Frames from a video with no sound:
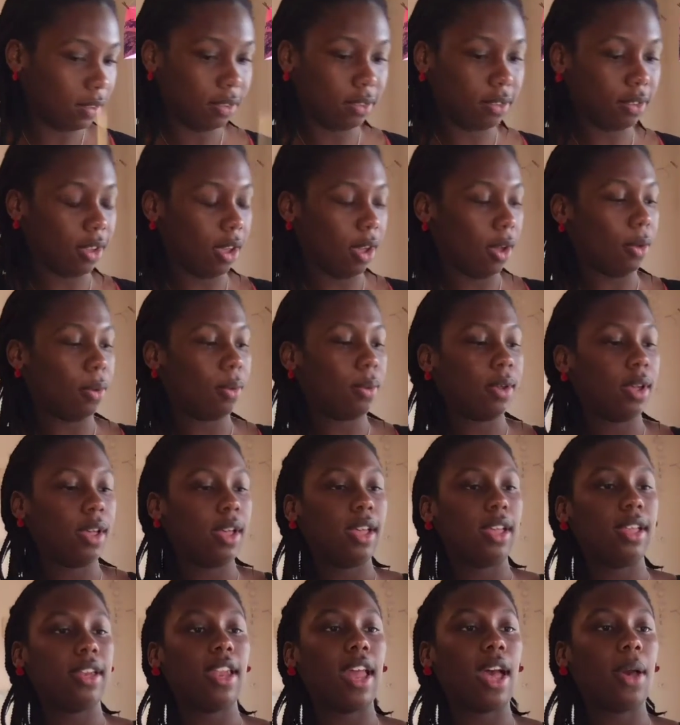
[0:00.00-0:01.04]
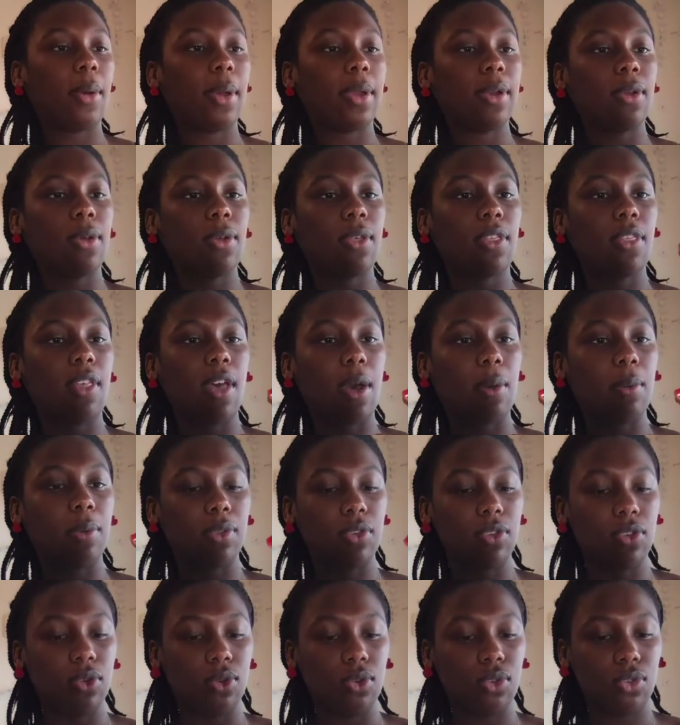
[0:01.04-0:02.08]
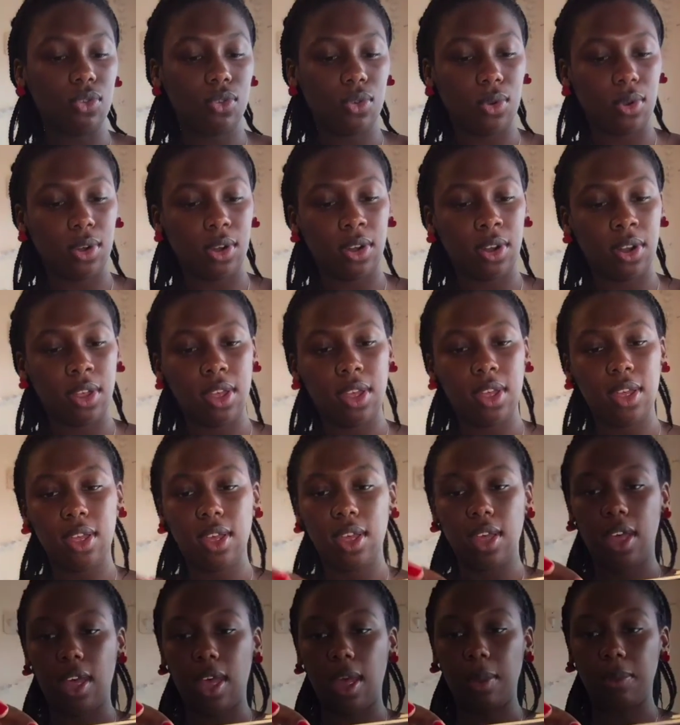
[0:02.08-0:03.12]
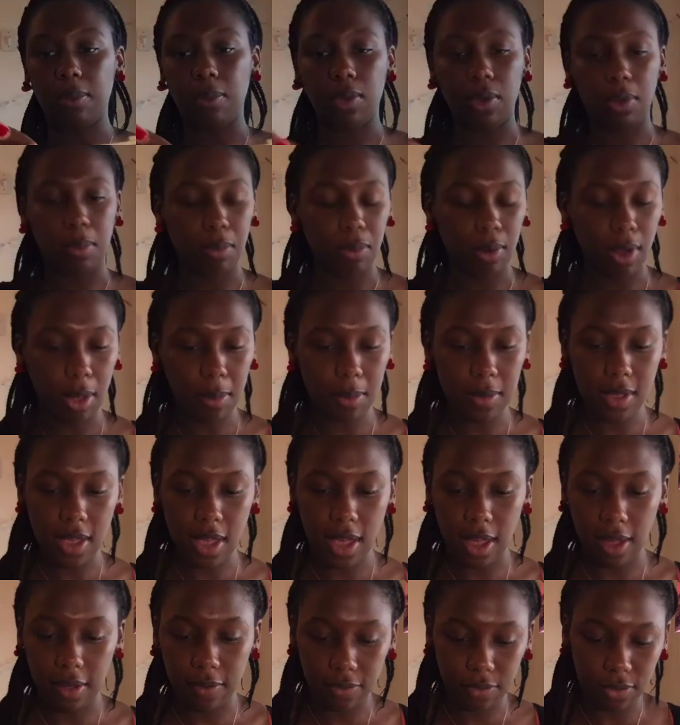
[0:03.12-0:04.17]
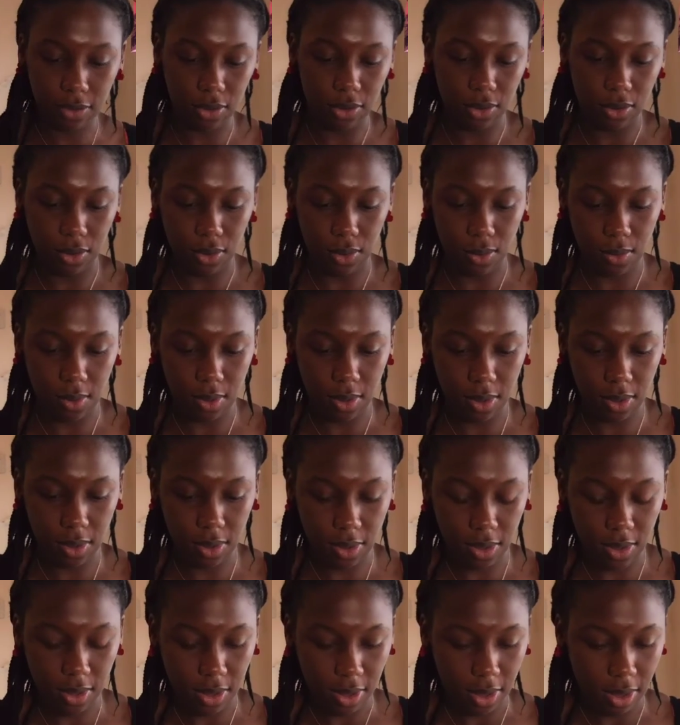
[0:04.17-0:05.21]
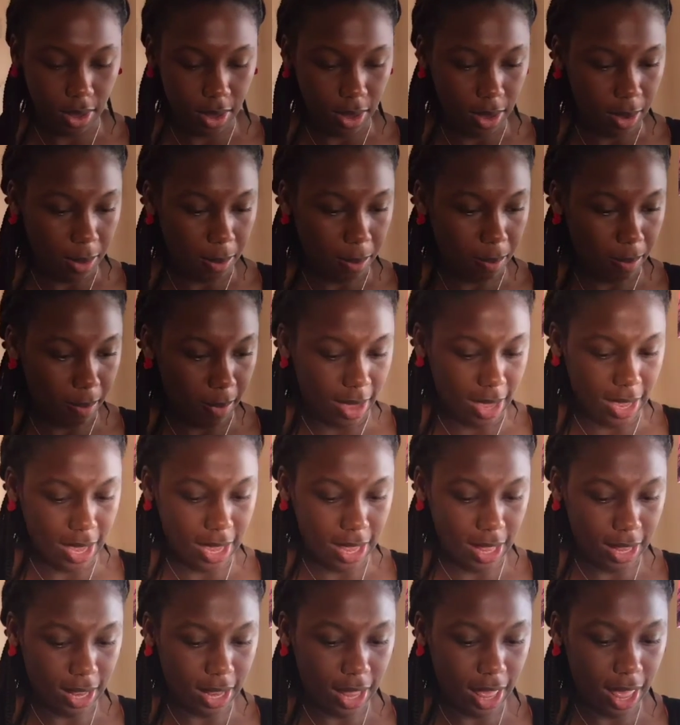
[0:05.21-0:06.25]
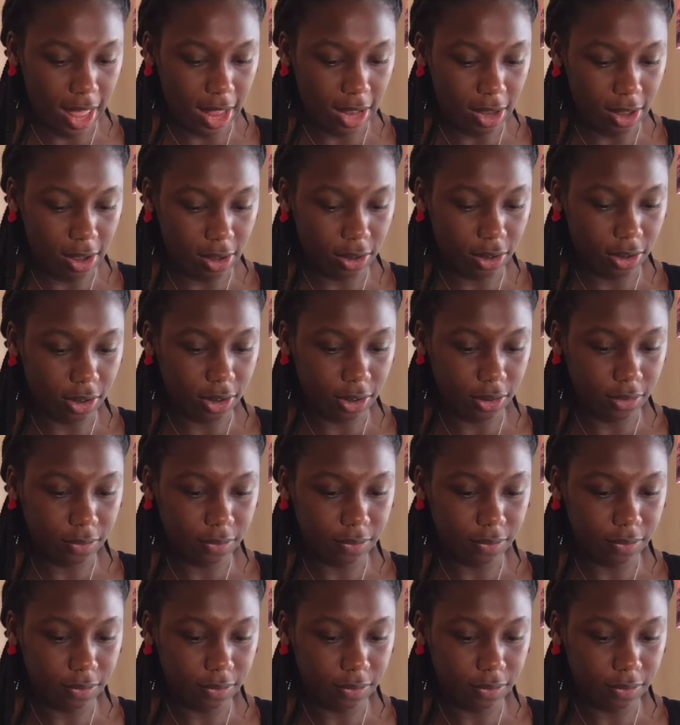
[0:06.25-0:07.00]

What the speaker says: So now I know that that one's too short. I'm going to probably have to make it a lot longer.